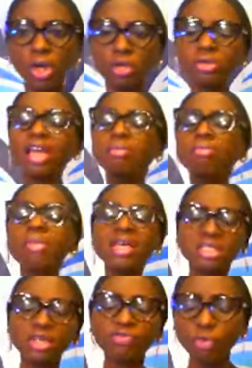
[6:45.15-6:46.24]
You are a
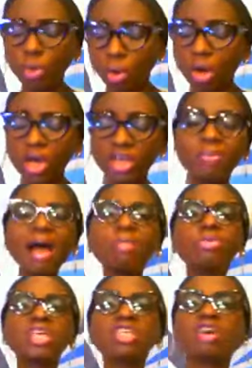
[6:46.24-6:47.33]
merciful God. The Bible
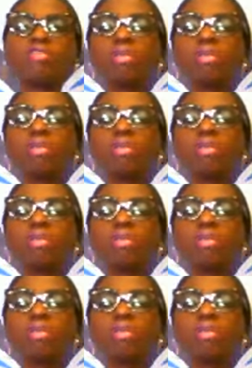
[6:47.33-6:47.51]
says of